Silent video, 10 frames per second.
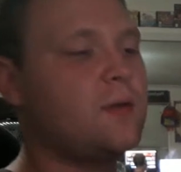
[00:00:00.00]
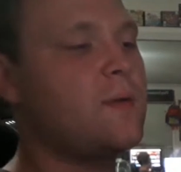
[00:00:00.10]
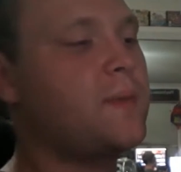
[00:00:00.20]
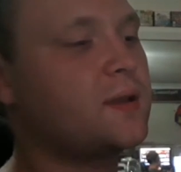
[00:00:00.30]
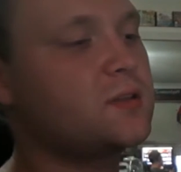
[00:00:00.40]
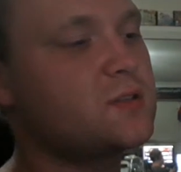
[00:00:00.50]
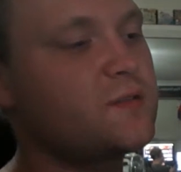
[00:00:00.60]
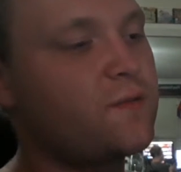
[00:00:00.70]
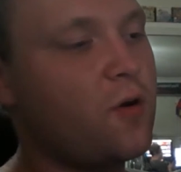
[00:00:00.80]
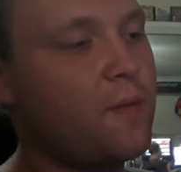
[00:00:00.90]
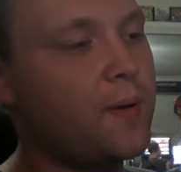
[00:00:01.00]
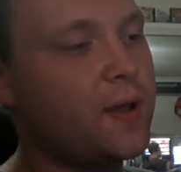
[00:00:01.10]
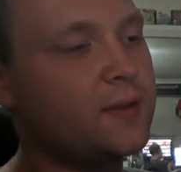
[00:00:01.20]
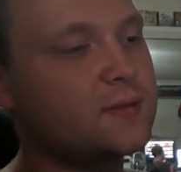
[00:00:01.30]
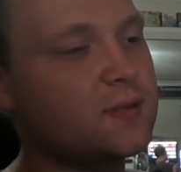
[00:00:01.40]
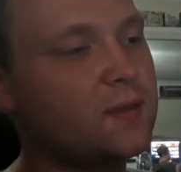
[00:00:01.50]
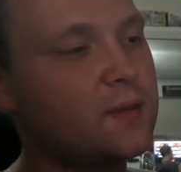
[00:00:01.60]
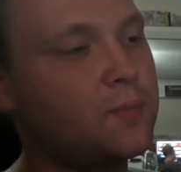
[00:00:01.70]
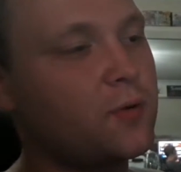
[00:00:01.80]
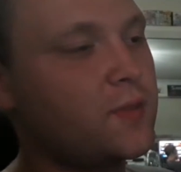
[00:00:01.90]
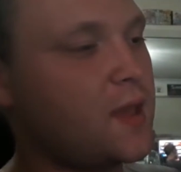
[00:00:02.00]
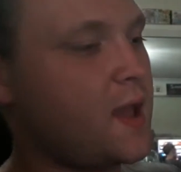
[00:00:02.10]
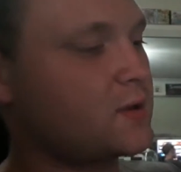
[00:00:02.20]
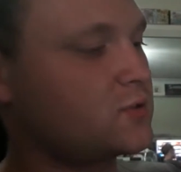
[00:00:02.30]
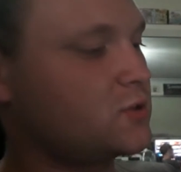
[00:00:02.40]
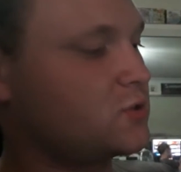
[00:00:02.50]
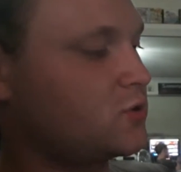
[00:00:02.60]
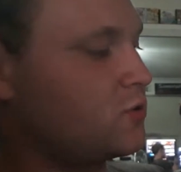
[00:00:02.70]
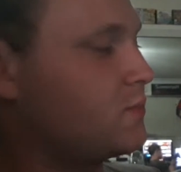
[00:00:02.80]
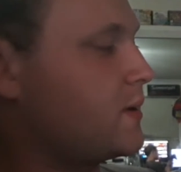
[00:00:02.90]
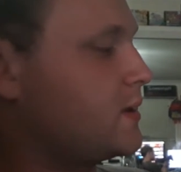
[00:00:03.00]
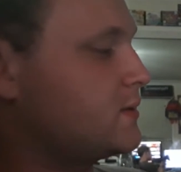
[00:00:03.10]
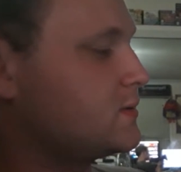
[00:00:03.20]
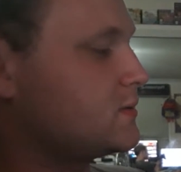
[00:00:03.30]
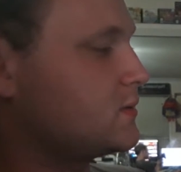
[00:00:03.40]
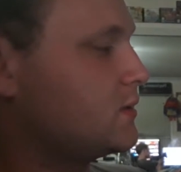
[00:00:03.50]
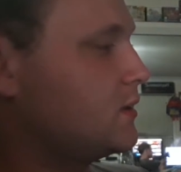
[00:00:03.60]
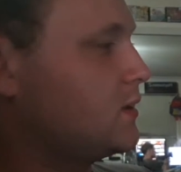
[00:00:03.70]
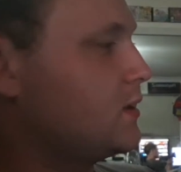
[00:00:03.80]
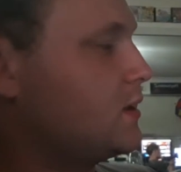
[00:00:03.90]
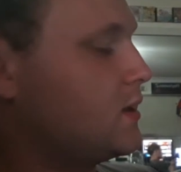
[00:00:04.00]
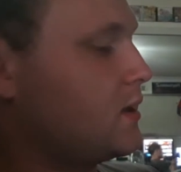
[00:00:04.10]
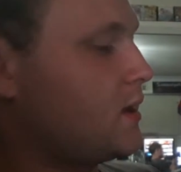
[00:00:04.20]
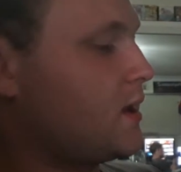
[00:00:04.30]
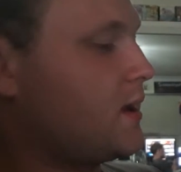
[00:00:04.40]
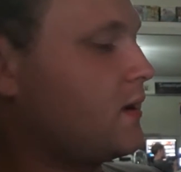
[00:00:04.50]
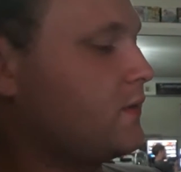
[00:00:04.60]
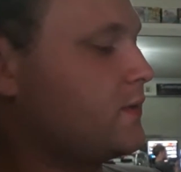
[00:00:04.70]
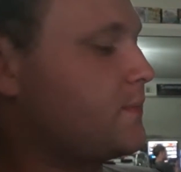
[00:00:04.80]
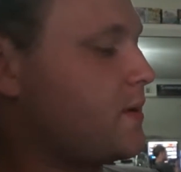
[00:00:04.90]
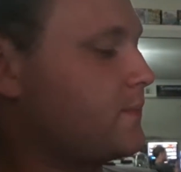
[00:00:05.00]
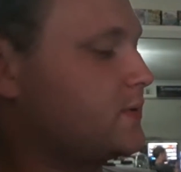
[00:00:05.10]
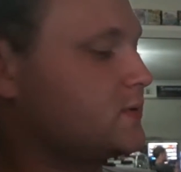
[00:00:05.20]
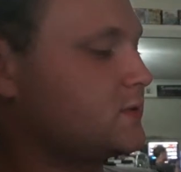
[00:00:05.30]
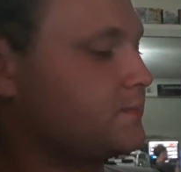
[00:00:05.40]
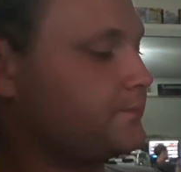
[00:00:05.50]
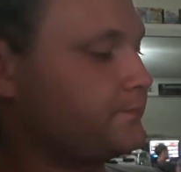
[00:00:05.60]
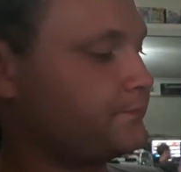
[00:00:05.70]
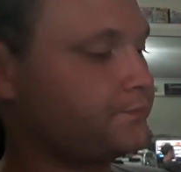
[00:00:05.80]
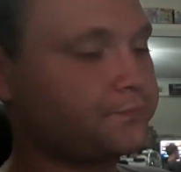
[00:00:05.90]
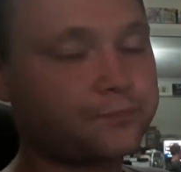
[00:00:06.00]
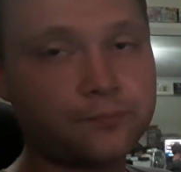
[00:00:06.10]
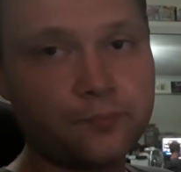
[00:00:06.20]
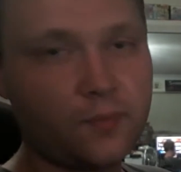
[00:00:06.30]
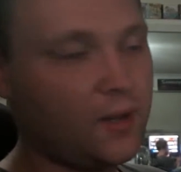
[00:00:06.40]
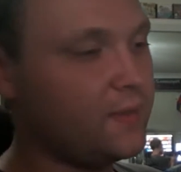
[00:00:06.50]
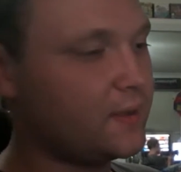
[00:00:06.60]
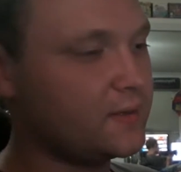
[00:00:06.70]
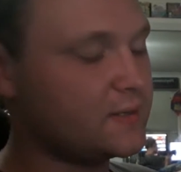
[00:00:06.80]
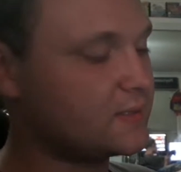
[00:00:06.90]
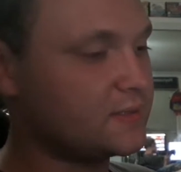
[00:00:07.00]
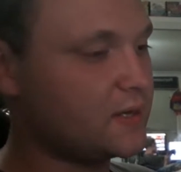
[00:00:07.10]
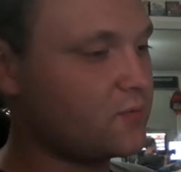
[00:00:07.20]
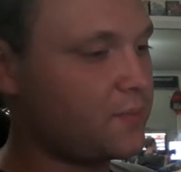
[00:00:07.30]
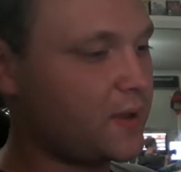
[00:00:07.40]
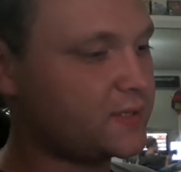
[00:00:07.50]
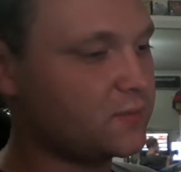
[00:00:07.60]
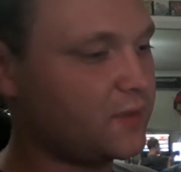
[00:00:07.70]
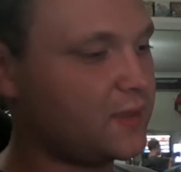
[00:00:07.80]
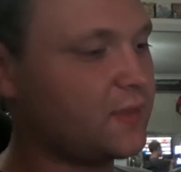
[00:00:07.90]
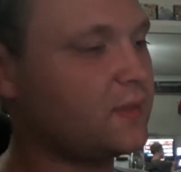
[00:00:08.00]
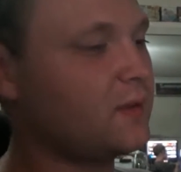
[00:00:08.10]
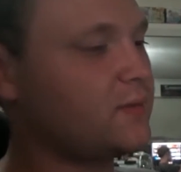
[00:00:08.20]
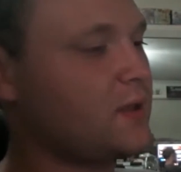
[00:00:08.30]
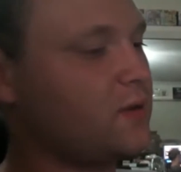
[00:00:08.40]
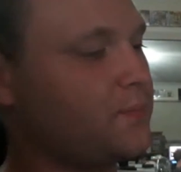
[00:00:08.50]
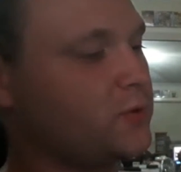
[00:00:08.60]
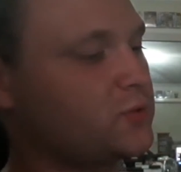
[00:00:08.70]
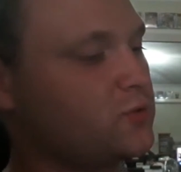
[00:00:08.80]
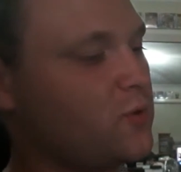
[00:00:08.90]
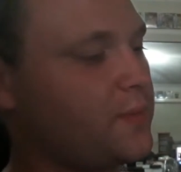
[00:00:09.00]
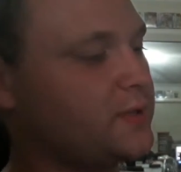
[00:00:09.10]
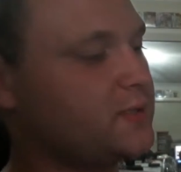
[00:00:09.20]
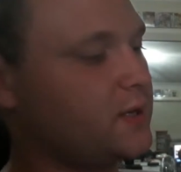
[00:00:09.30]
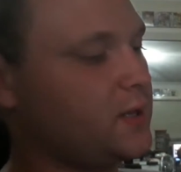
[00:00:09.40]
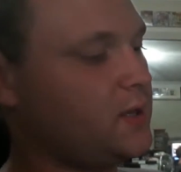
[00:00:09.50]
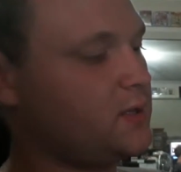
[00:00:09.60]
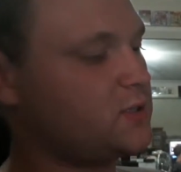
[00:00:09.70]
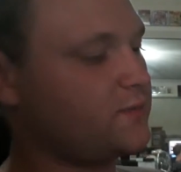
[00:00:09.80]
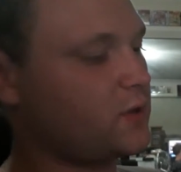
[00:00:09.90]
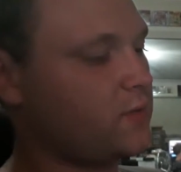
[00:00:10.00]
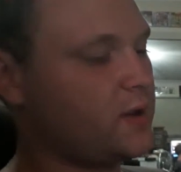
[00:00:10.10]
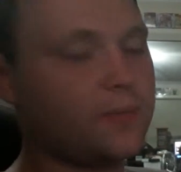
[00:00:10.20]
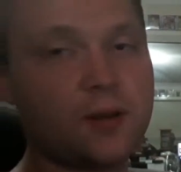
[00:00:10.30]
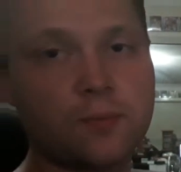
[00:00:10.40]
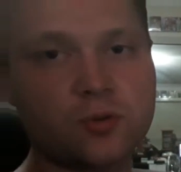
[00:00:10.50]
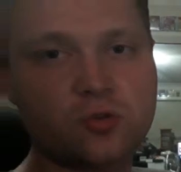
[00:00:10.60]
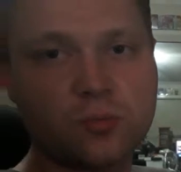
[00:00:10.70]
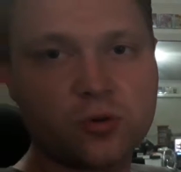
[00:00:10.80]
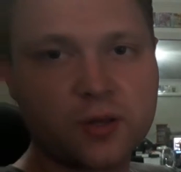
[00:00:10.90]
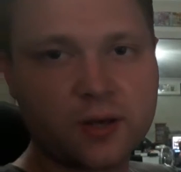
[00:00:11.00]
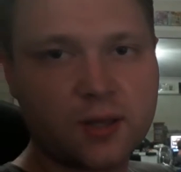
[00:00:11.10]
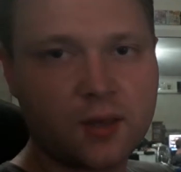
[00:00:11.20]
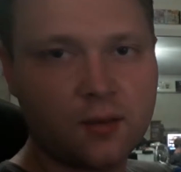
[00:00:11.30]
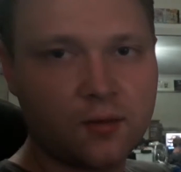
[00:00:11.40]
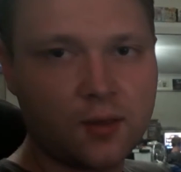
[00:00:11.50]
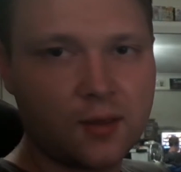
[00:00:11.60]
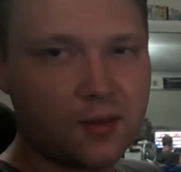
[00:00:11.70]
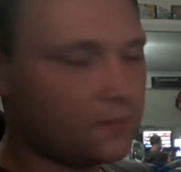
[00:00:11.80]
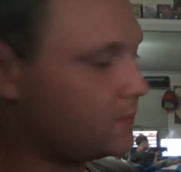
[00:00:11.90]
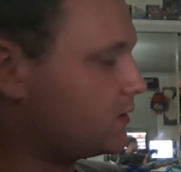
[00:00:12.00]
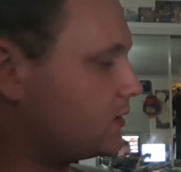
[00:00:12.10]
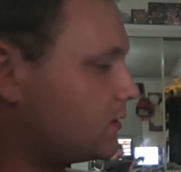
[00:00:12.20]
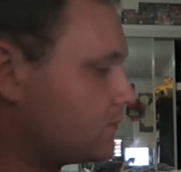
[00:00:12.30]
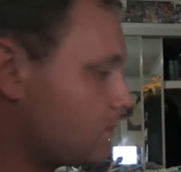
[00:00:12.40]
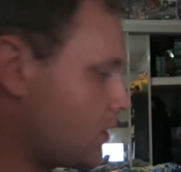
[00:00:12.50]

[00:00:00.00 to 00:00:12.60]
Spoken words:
went back to just 4 buttons, and they put the extra 2 buttons on the bumpers. And they didn't replace them with anything. Look, they could have put 2 more buttons down here, shifted around a bit, put 2 more down here, but they didn't.